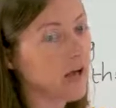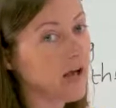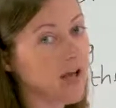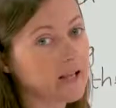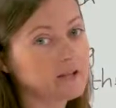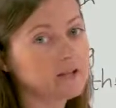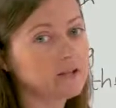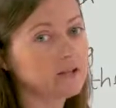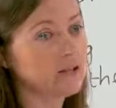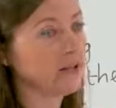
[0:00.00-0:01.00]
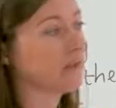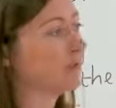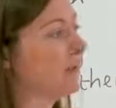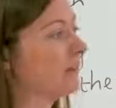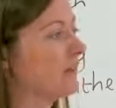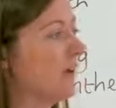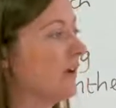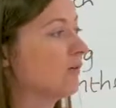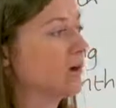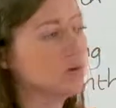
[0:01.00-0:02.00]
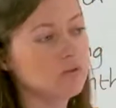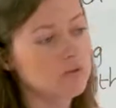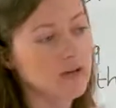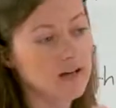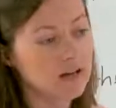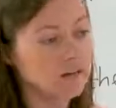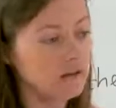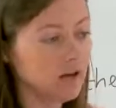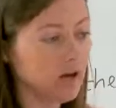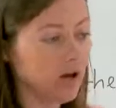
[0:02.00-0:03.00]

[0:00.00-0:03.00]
and things like their road signs